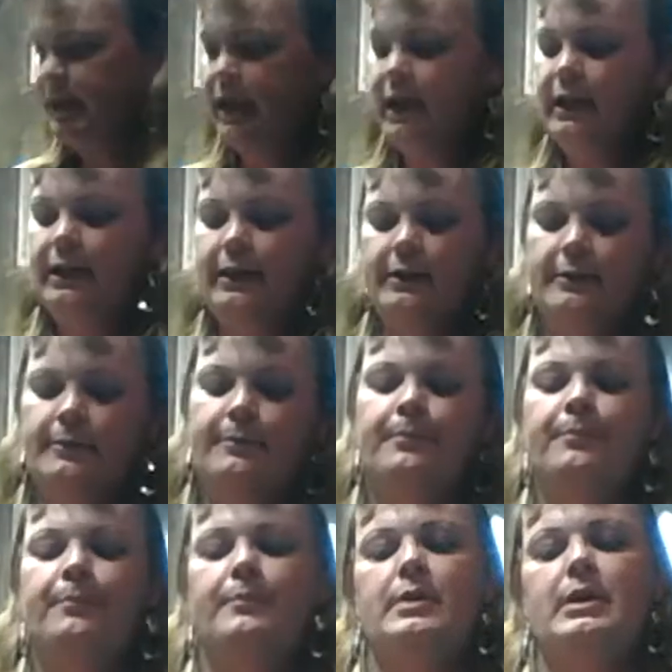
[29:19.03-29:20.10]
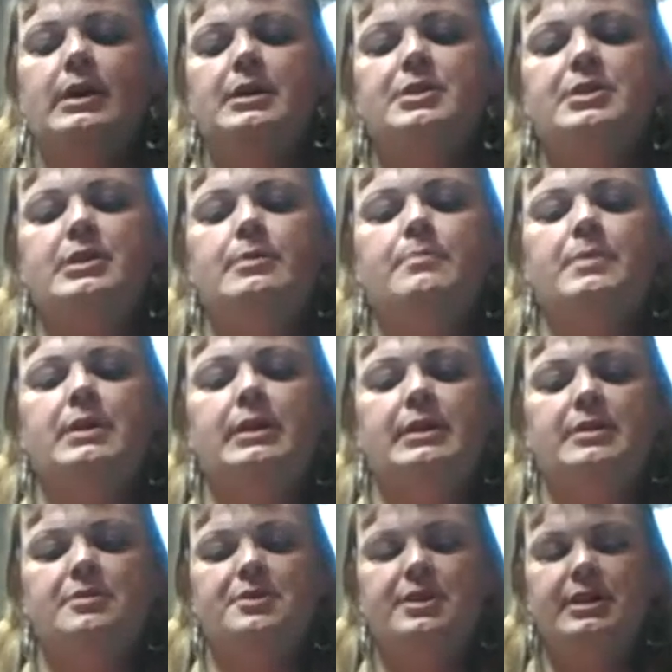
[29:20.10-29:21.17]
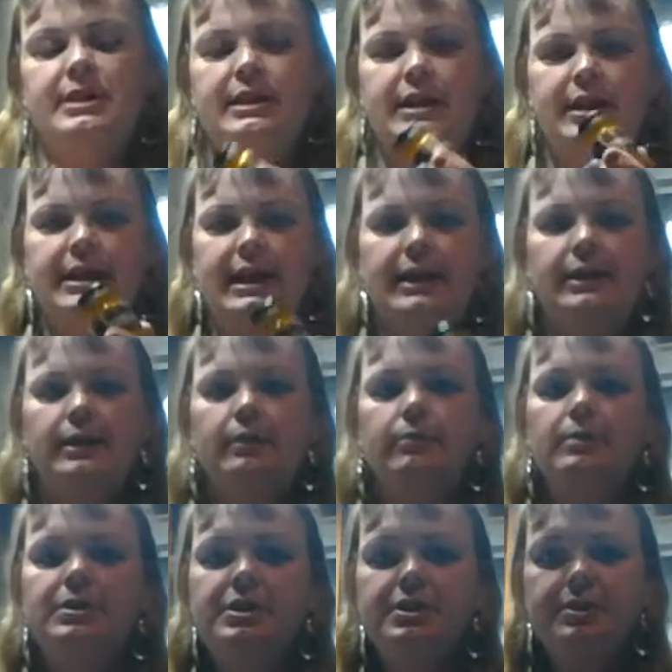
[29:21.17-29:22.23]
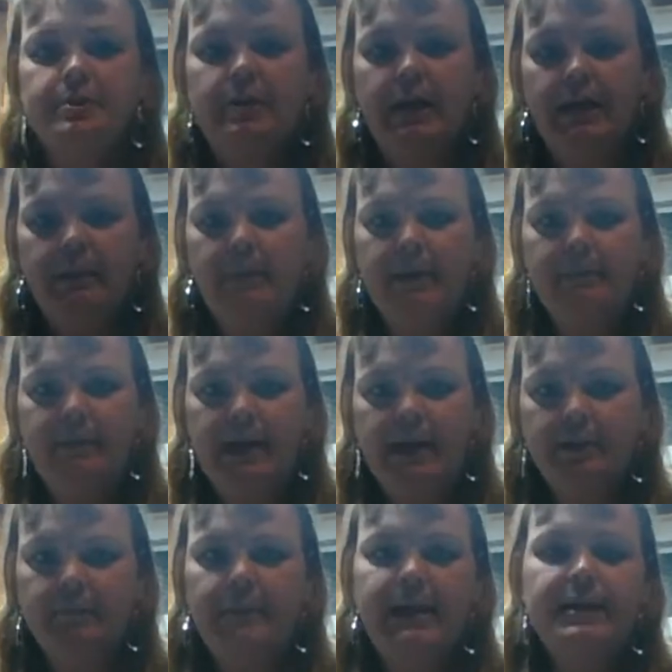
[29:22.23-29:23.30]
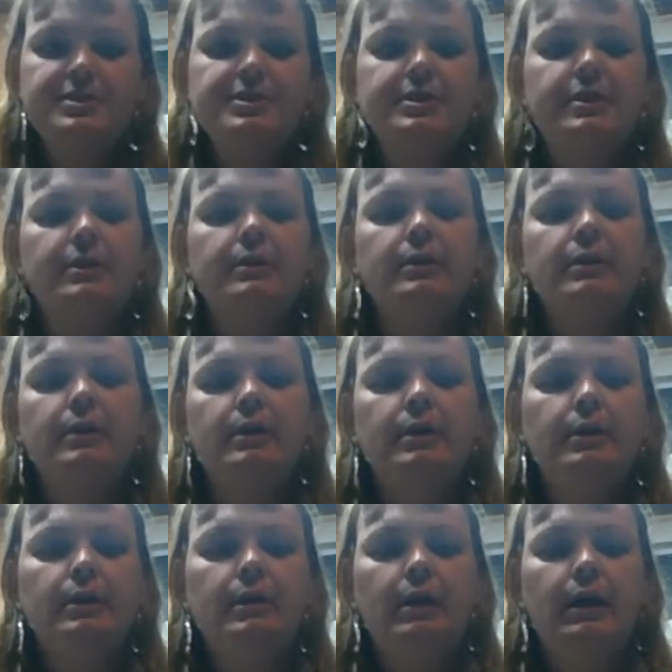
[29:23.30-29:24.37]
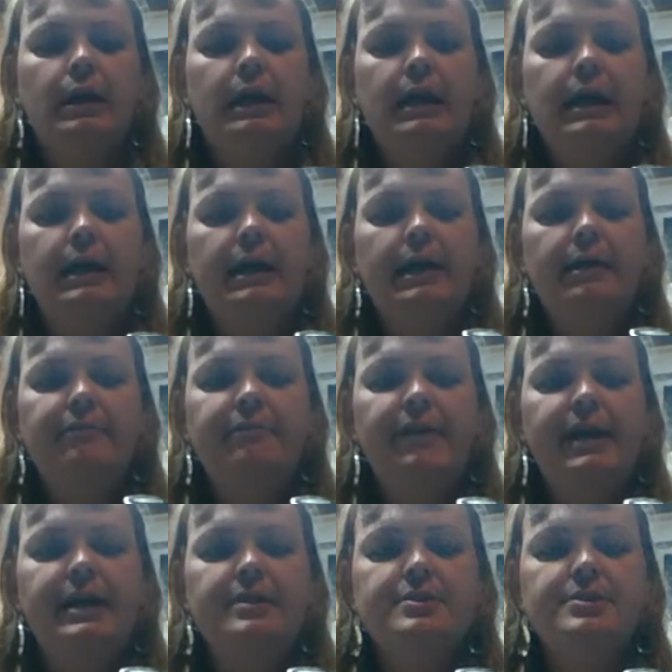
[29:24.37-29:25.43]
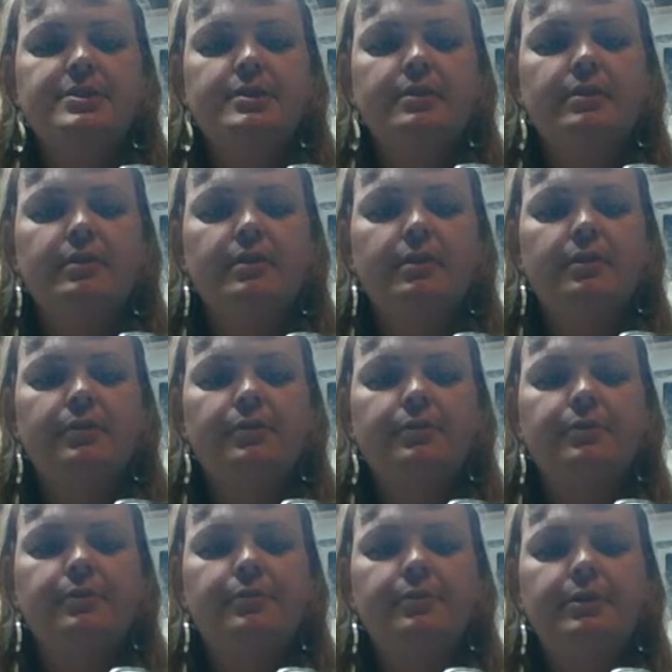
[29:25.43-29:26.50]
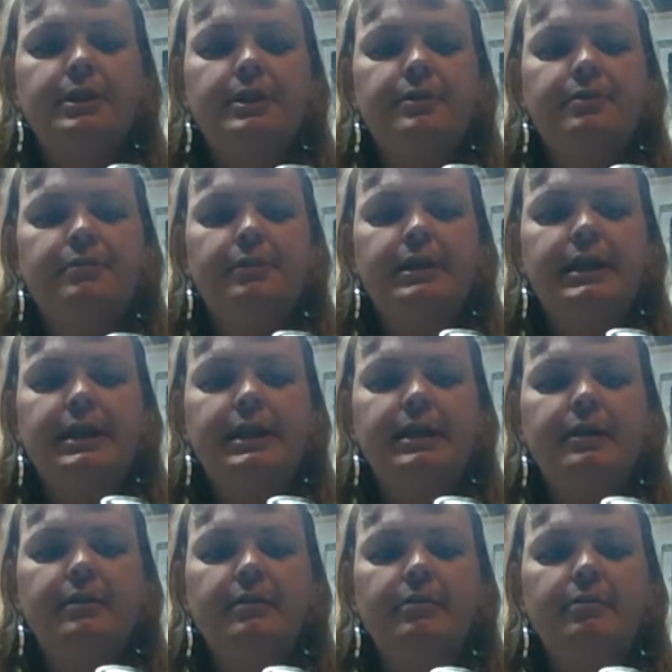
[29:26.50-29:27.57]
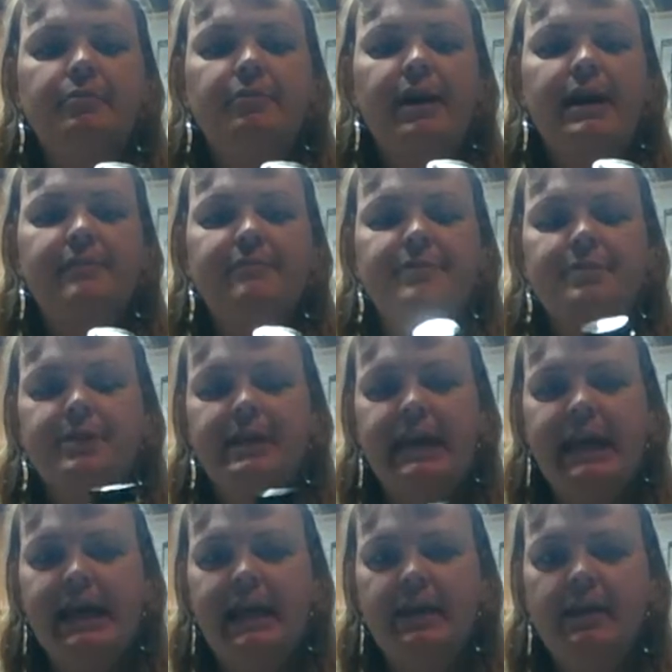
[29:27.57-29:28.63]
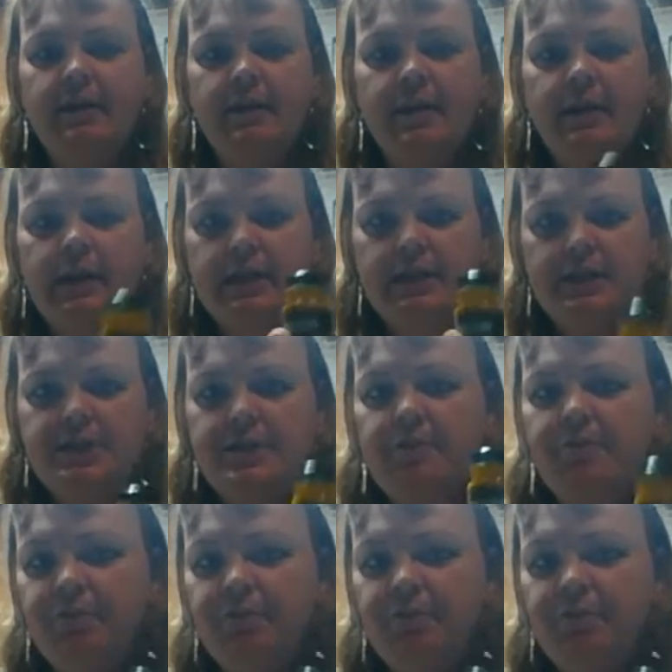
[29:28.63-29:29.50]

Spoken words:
color is going to be an Insignia Yellow, which is by Model Master, FS 33538. This is a